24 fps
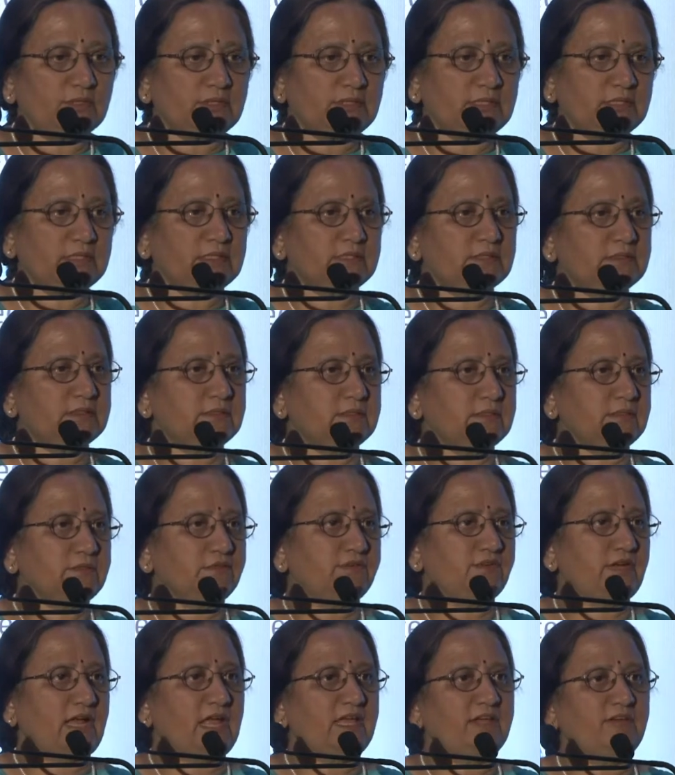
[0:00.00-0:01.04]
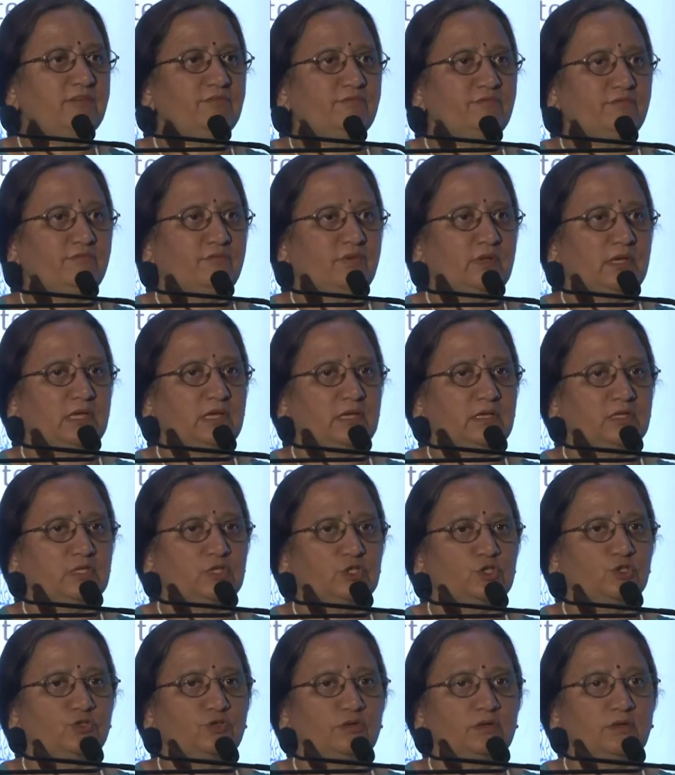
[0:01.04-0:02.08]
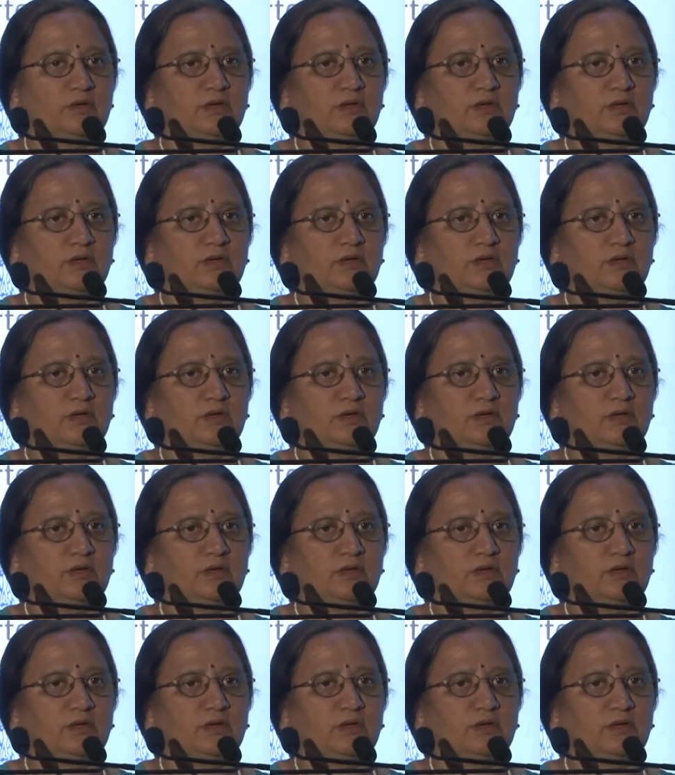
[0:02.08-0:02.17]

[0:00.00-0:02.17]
the drive to